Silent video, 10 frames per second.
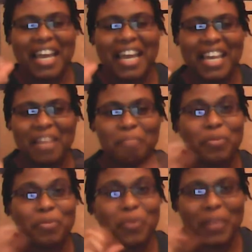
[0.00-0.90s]
a
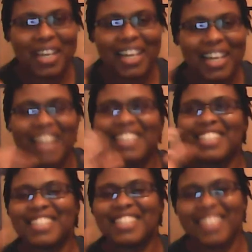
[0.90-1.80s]
brew with it, and the
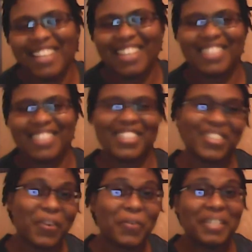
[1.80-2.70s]
tea is
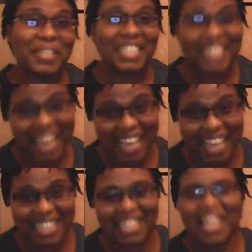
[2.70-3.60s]
so
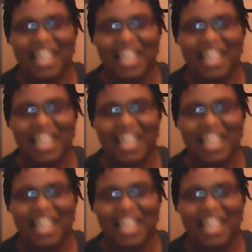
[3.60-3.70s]
nice.